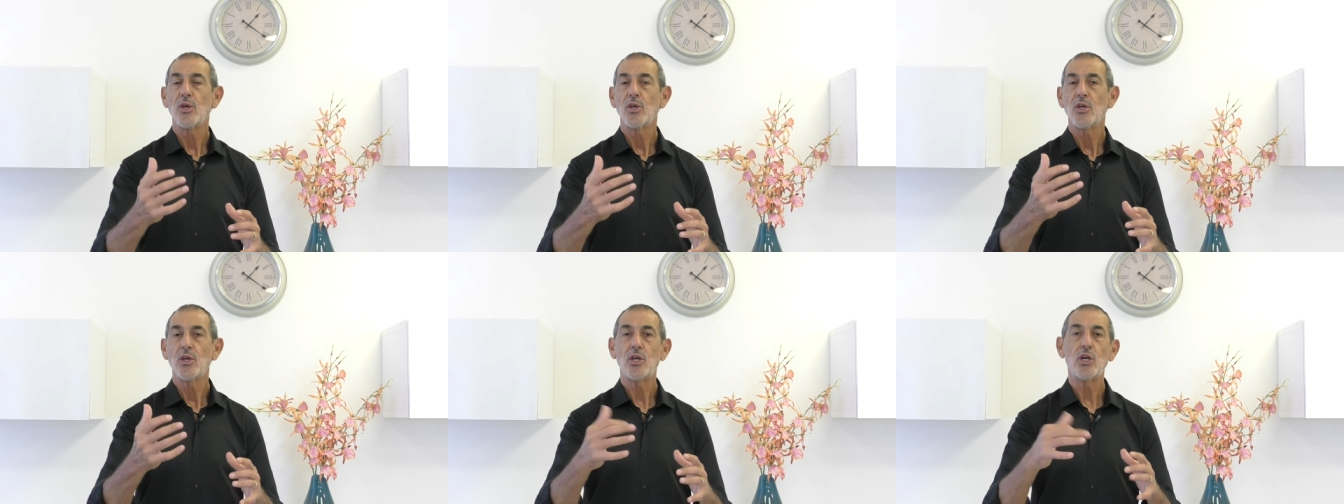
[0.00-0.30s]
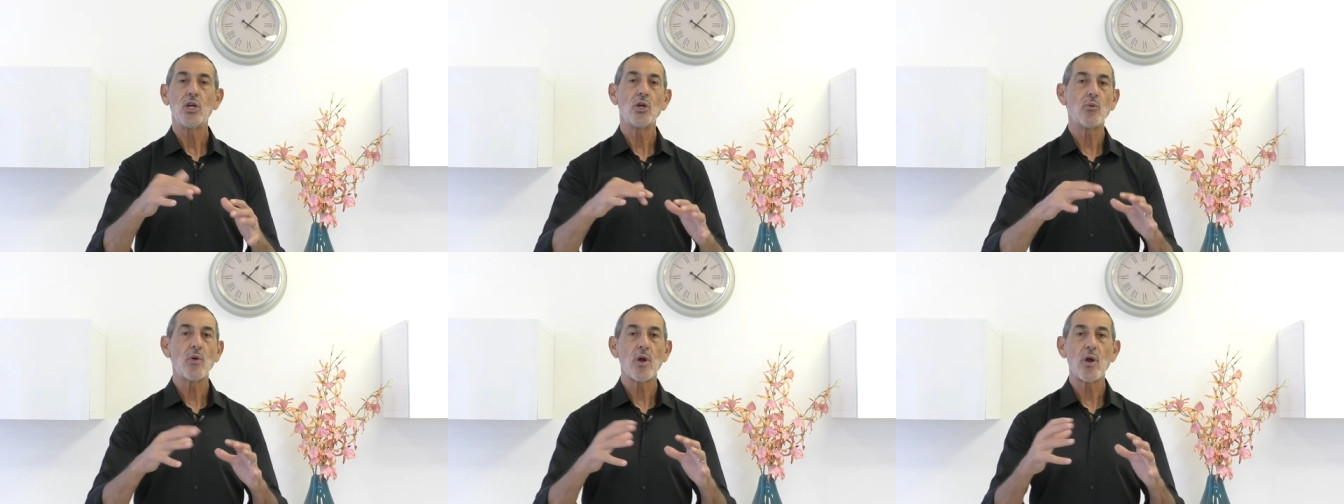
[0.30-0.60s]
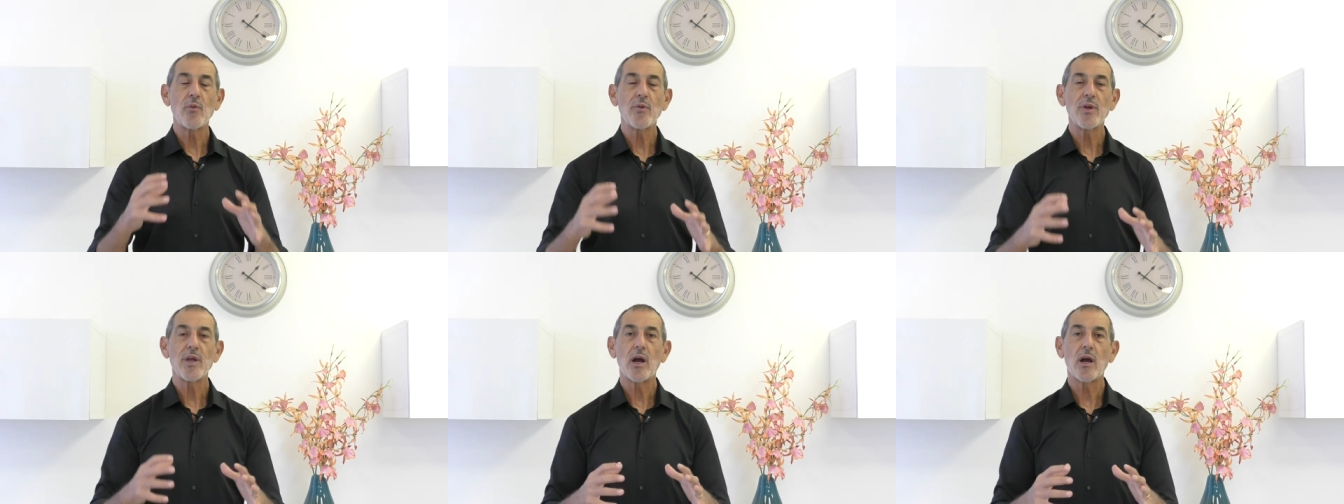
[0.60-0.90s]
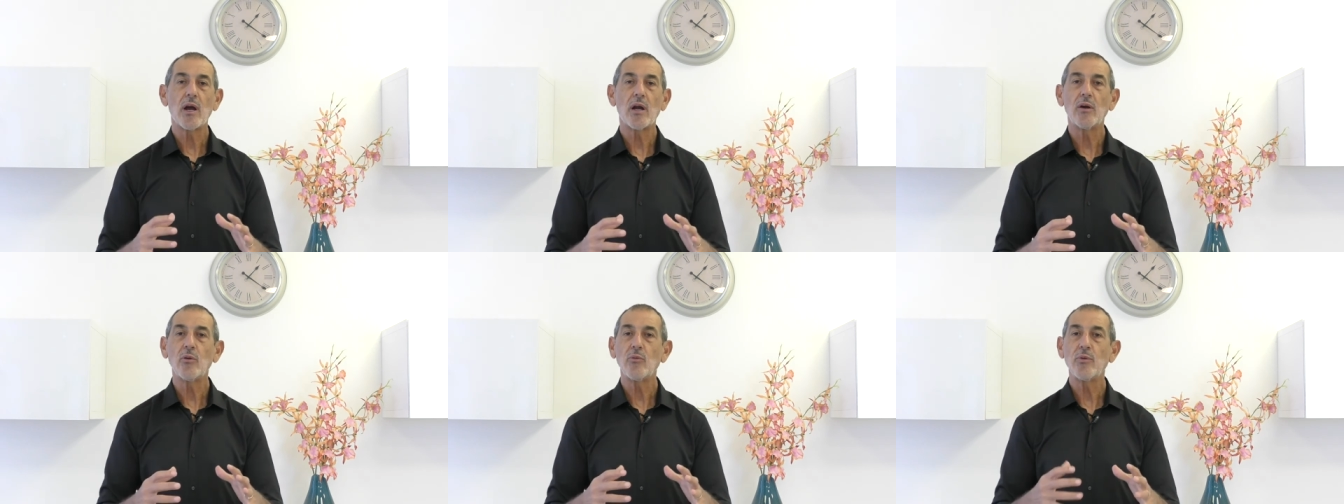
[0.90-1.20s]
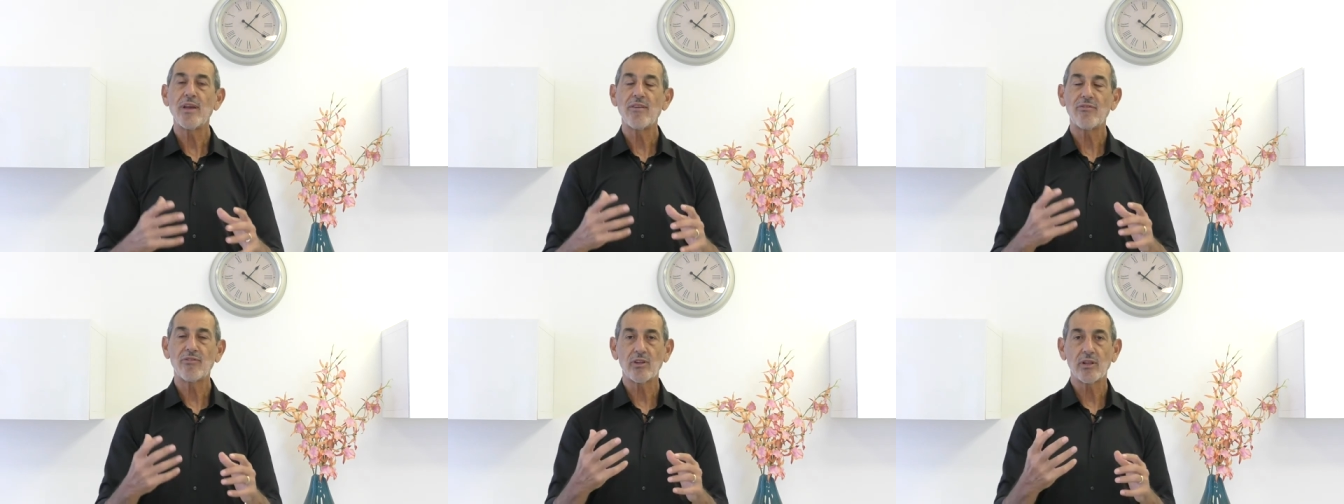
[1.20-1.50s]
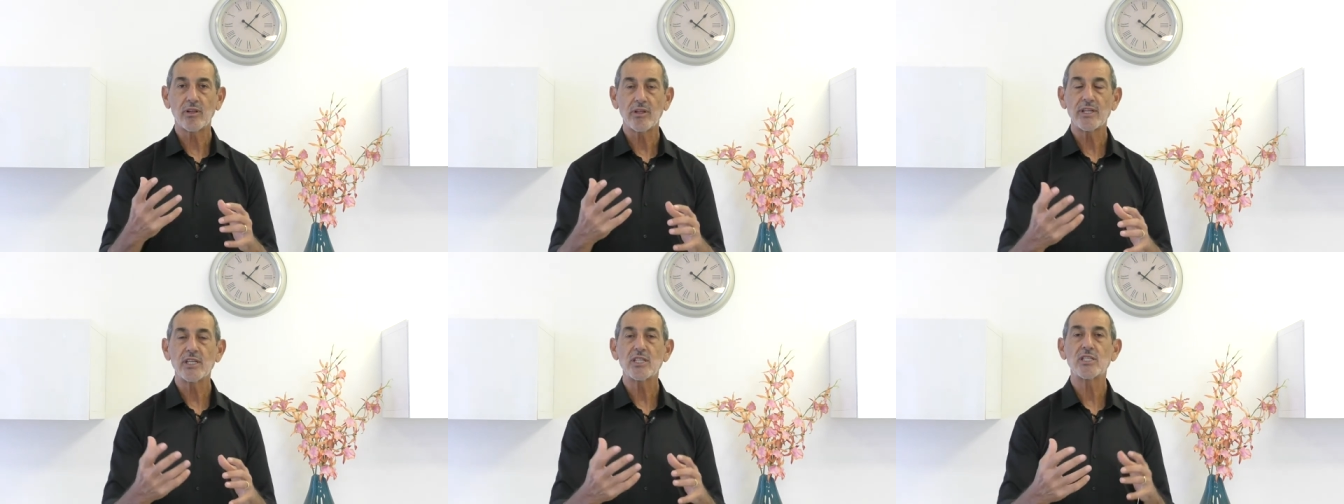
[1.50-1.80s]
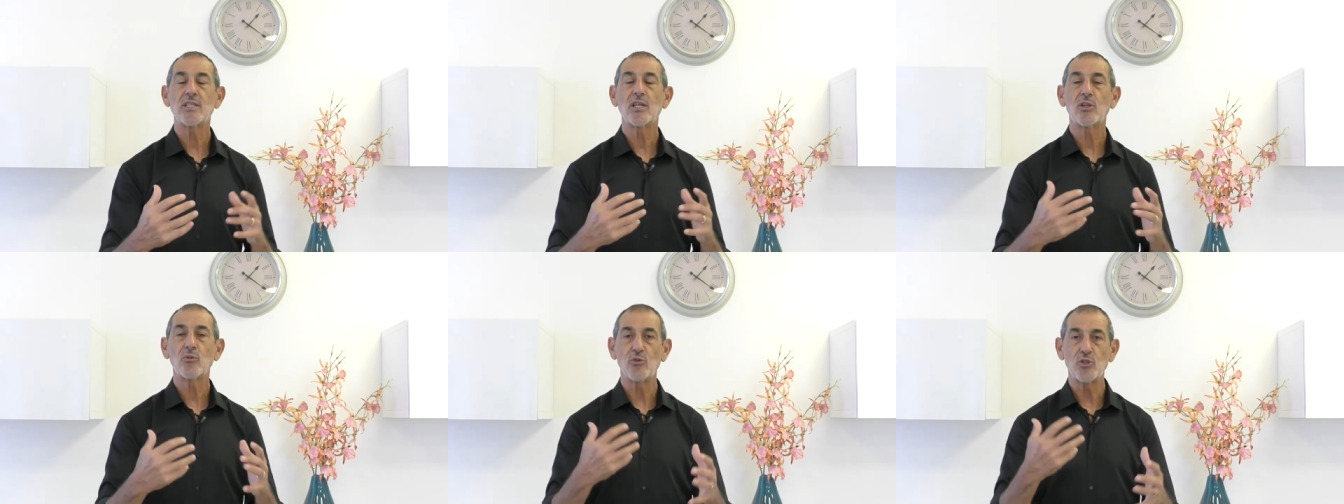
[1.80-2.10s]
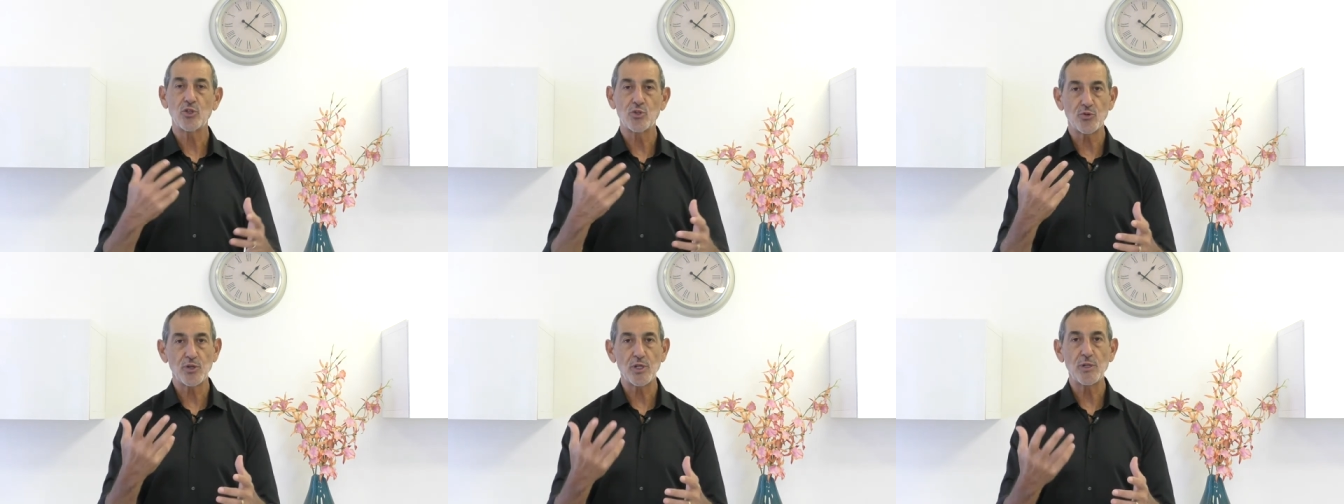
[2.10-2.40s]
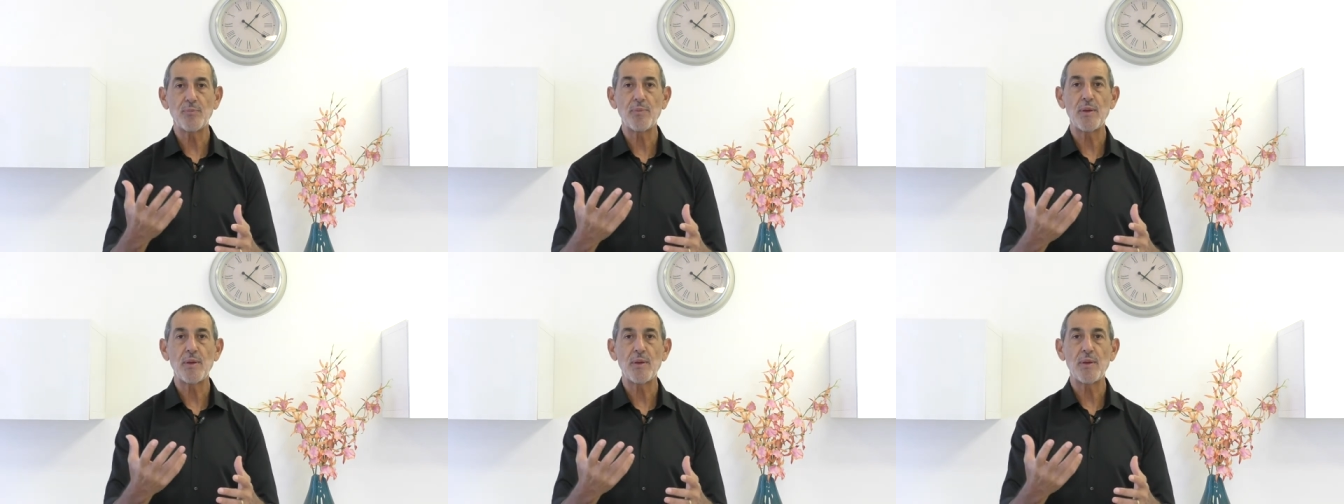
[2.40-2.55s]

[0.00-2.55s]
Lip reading: Here where we are, we have clinics that we treat